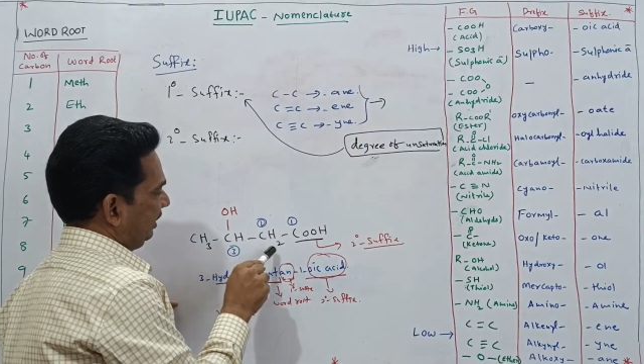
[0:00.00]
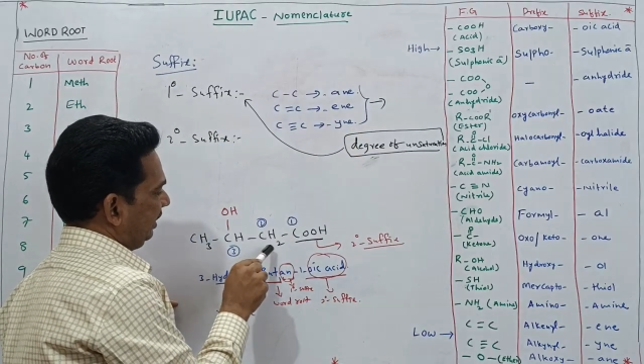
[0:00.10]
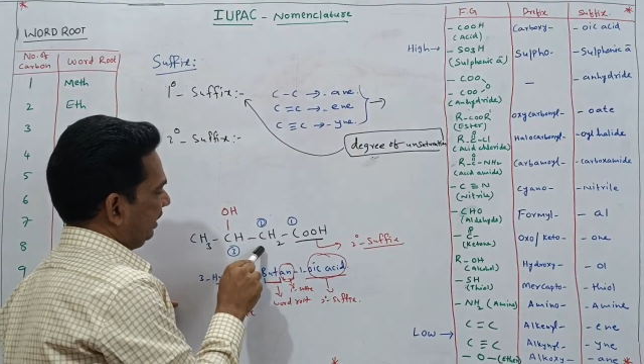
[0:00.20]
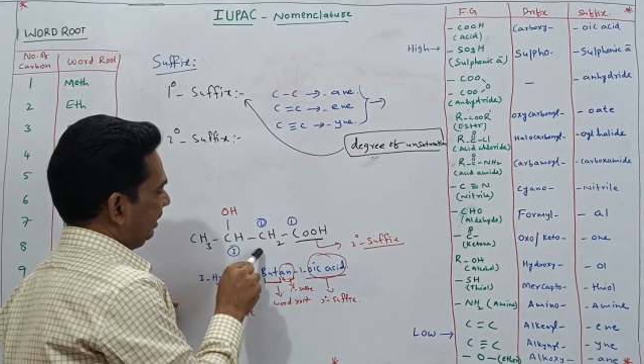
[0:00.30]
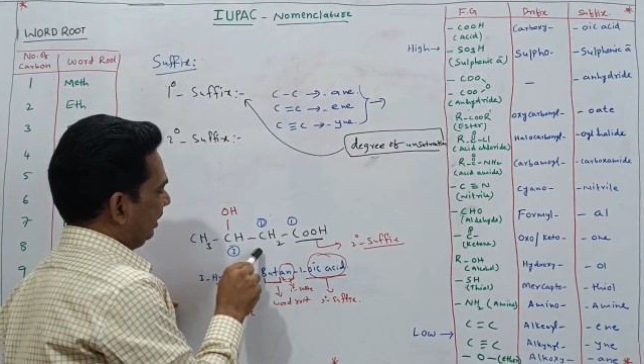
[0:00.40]

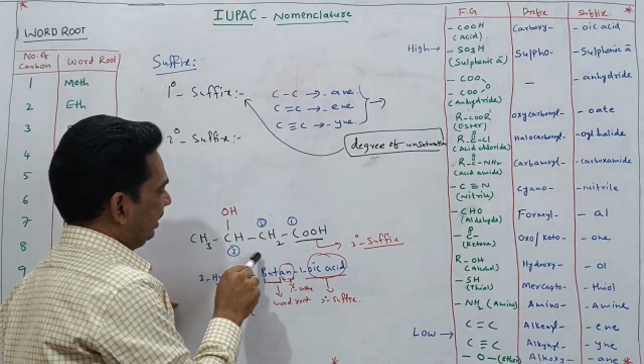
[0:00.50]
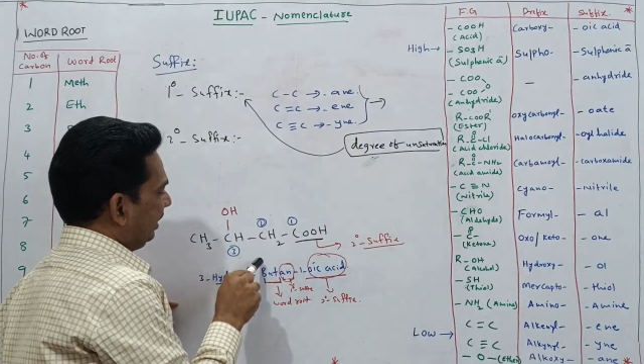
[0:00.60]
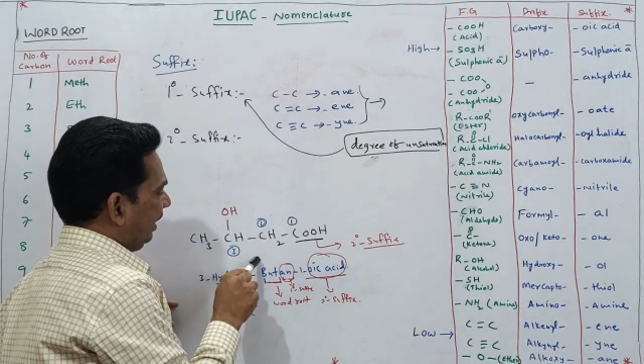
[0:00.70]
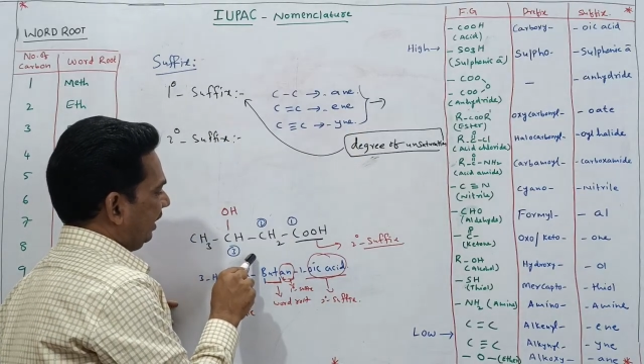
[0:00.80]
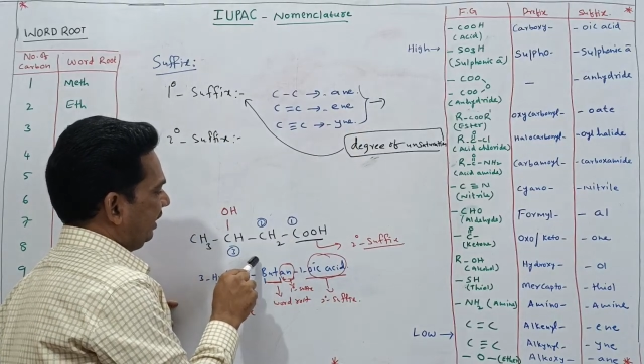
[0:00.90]
Here
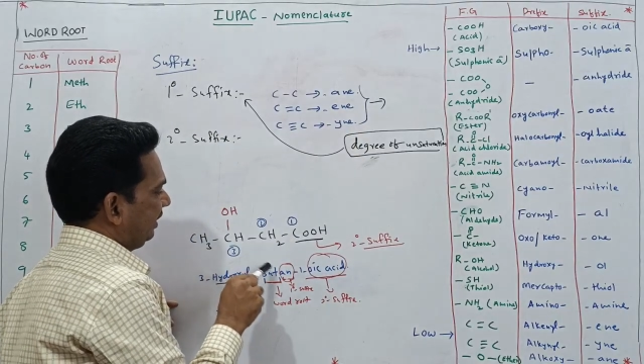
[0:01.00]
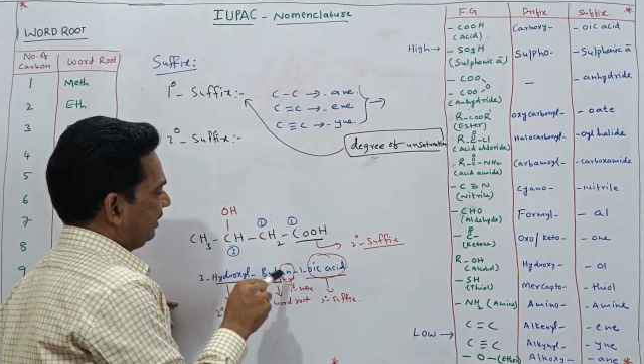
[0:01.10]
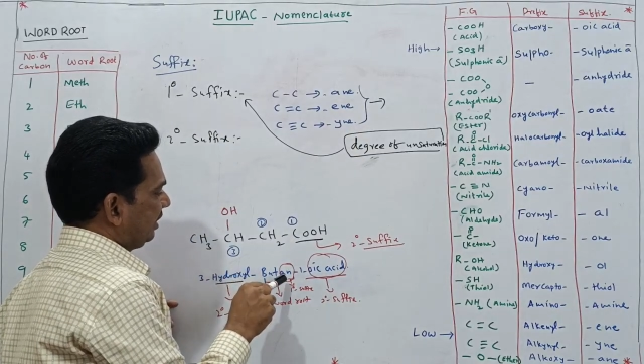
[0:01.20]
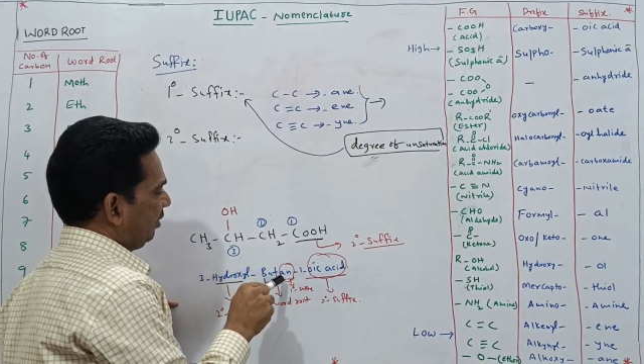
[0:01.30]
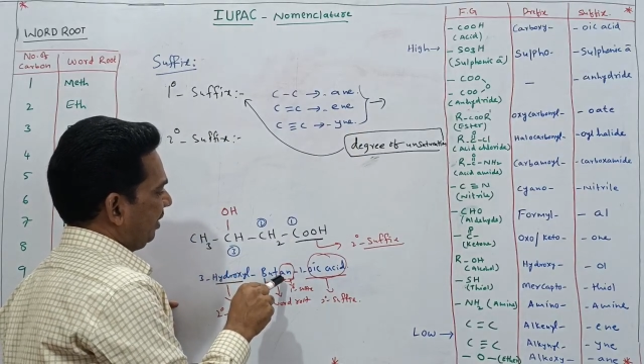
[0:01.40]
it
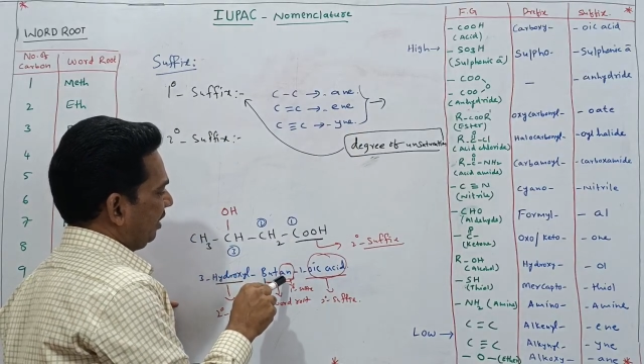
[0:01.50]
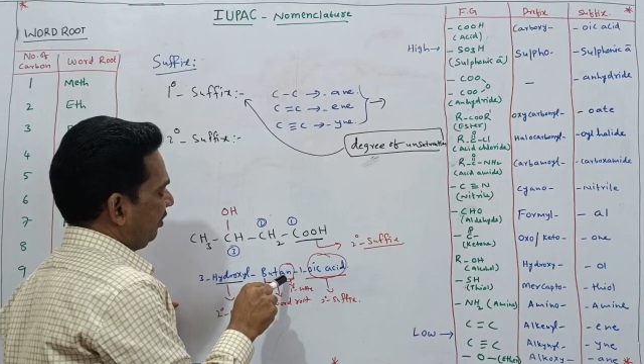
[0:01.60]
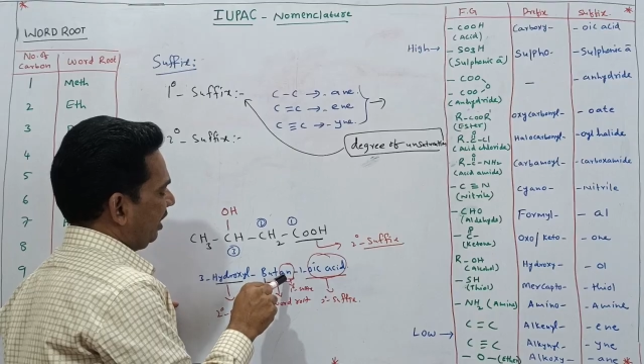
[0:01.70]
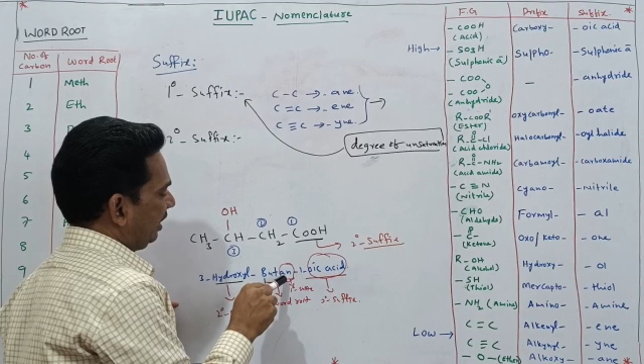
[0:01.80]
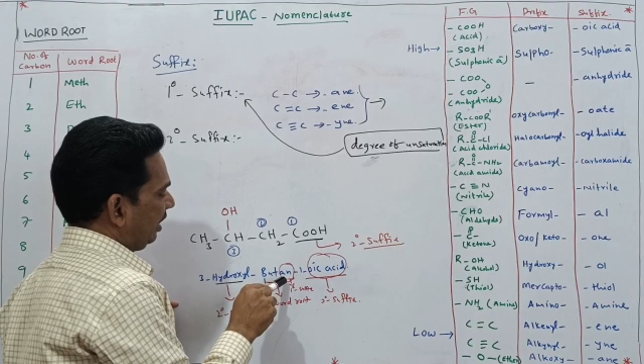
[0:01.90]
is coming,
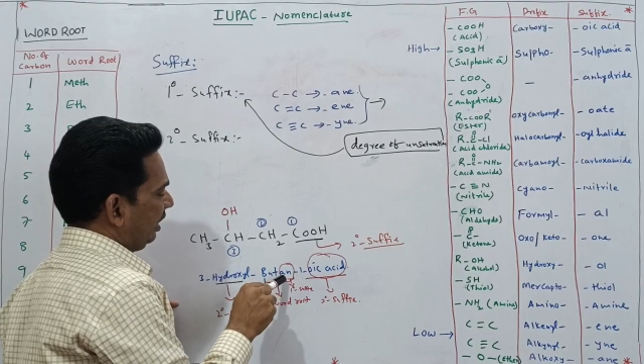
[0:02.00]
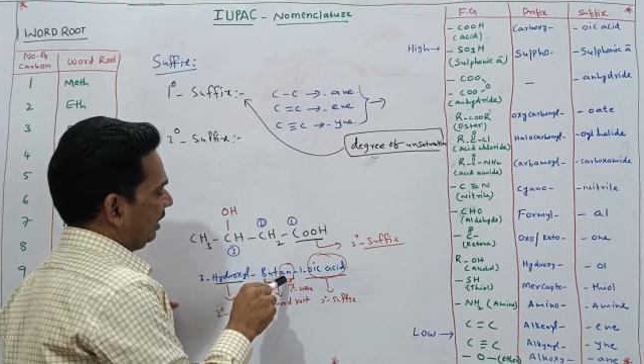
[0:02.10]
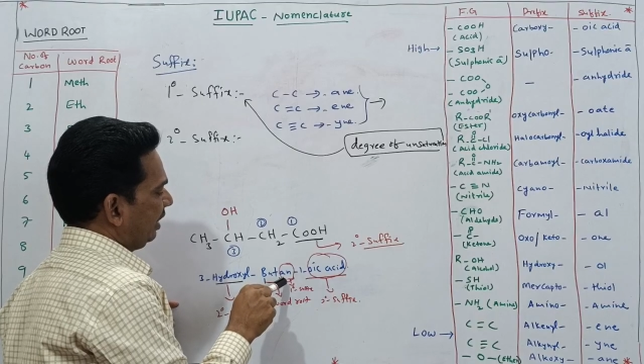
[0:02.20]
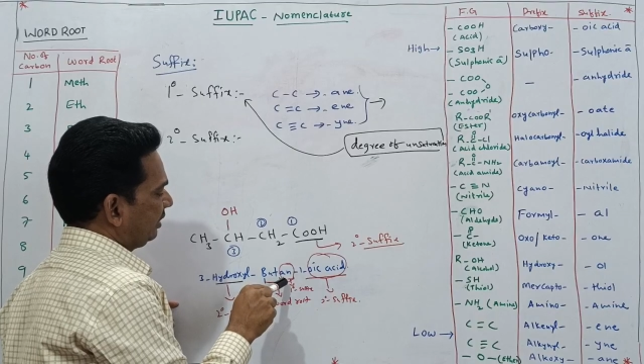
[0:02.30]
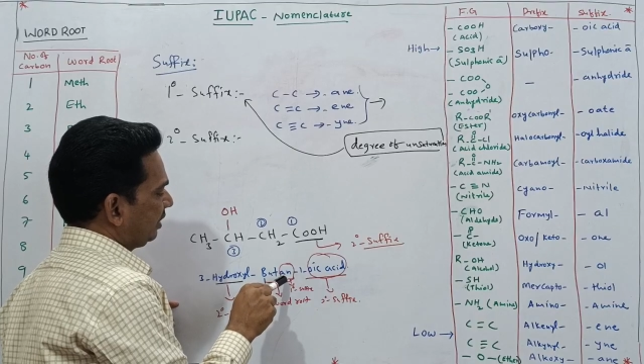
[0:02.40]
we are
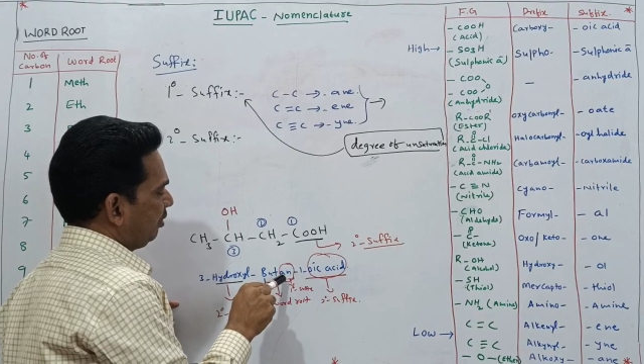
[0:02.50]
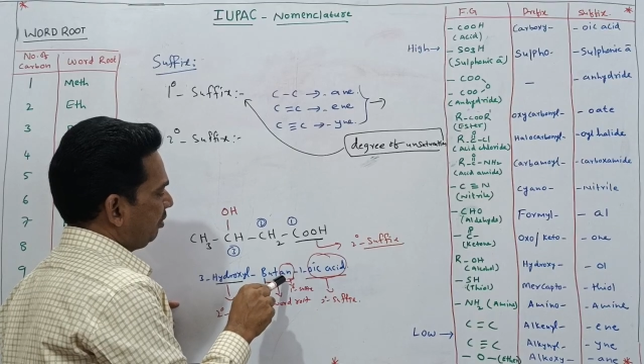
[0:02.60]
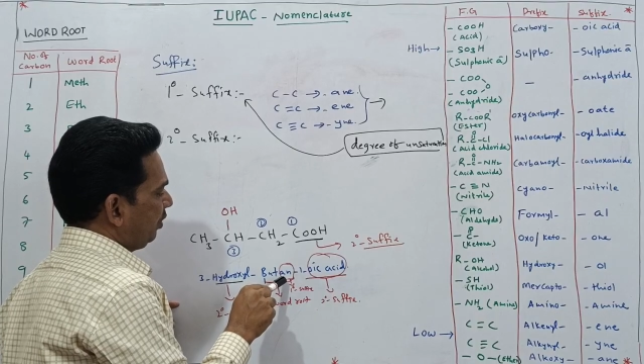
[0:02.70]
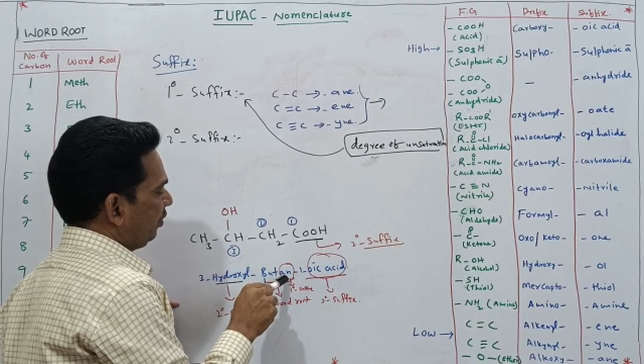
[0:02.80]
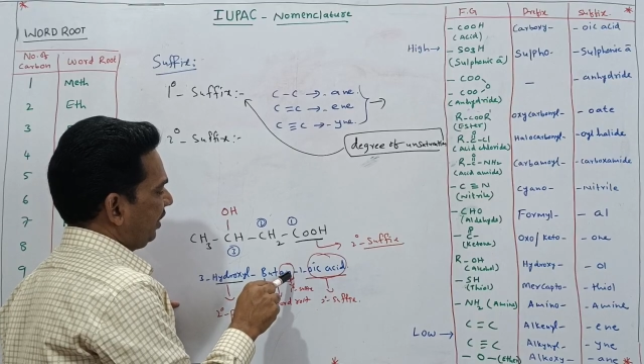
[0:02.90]
calling as the
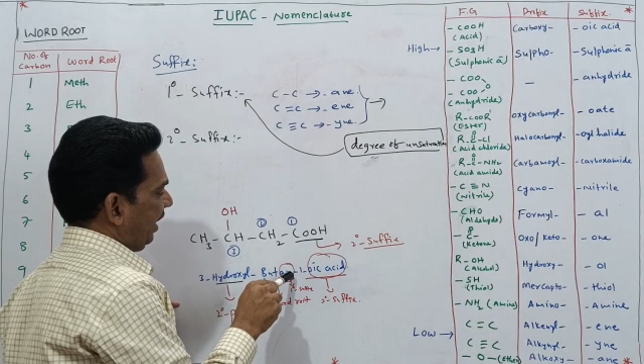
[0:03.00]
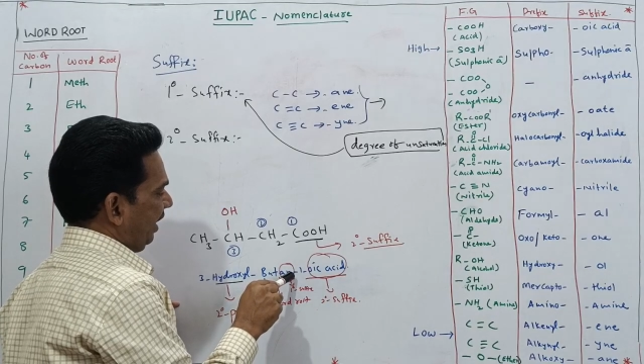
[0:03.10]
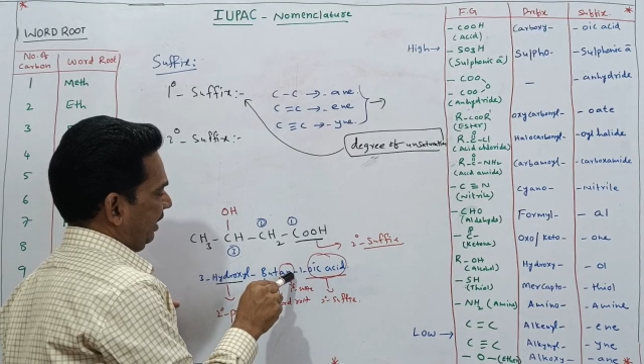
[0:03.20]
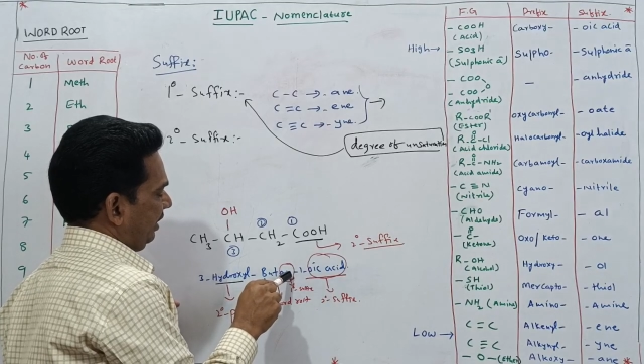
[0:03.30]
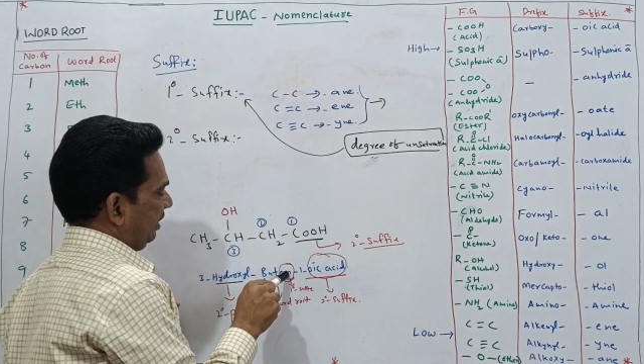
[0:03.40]

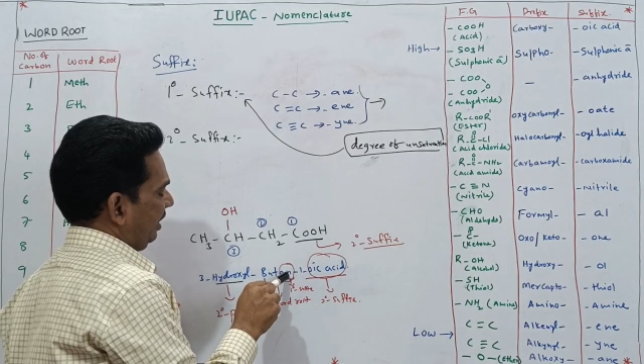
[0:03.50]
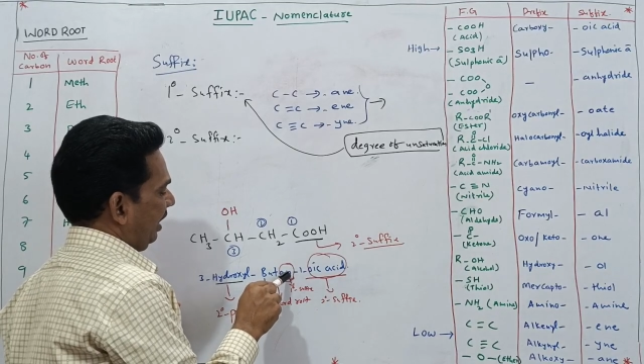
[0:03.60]
butane,